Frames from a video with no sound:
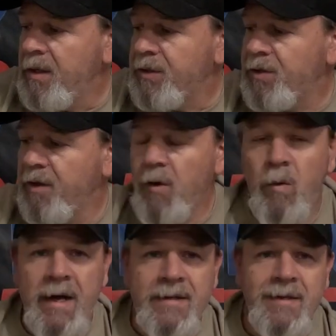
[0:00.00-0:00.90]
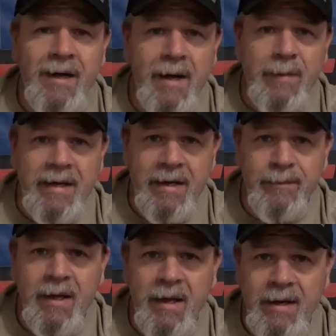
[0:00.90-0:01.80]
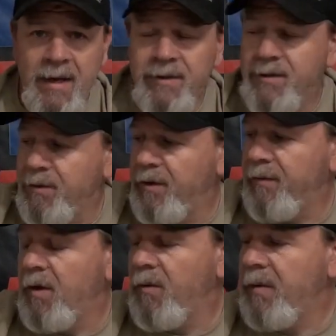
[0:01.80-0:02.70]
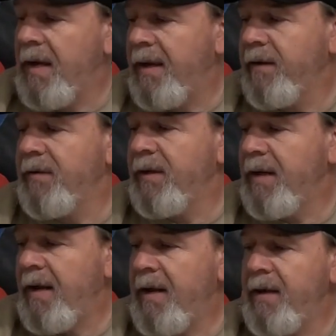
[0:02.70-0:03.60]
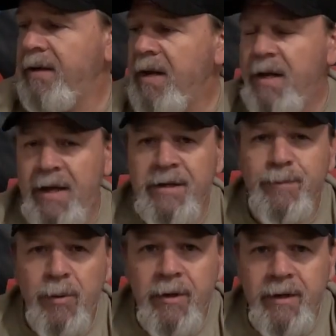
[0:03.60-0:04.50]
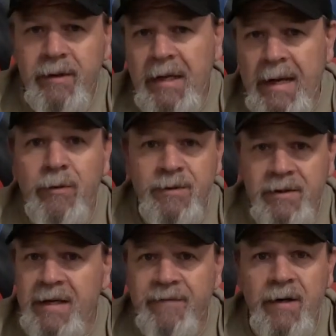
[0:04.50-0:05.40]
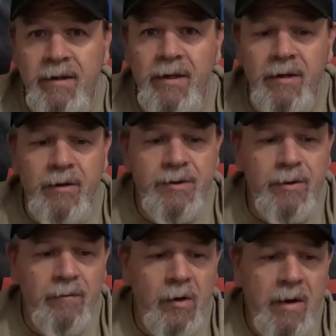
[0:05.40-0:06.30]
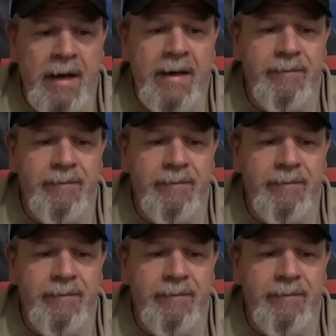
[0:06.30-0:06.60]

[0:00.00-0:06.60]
Servo-wise, he got my MKS servo out of it, and it was definitely a good servo.